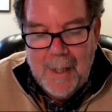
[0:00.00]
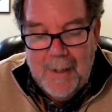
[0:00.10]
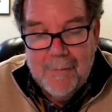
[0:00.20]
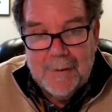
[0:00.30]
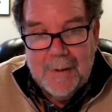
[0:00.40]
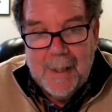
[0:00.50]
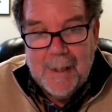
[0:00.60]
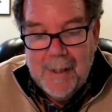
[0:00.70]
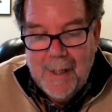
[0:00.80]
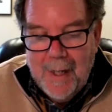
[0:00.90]
Even
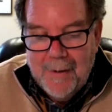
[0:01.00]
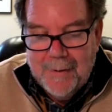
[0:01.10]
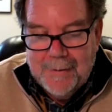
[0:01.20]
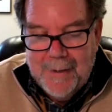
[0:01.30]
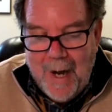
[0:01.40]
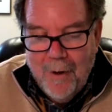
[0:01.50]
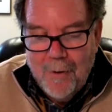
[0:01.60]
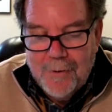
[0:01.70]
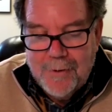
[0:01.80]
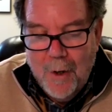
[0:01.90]
lit, the
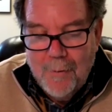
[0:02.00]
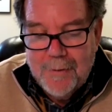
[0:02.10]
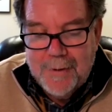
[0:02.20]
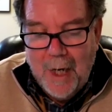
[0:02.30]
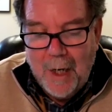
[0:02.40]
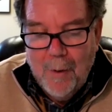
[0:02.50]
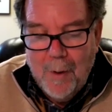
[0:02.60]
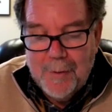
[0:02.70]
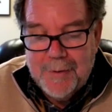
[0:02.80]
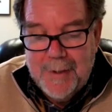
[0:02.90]
narrow stone
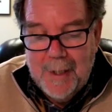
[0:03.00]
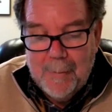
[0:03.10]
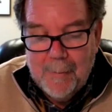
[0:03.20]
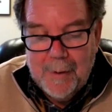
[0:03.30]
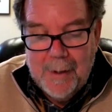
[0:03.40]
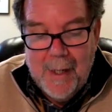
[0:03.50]
stairwell was dim.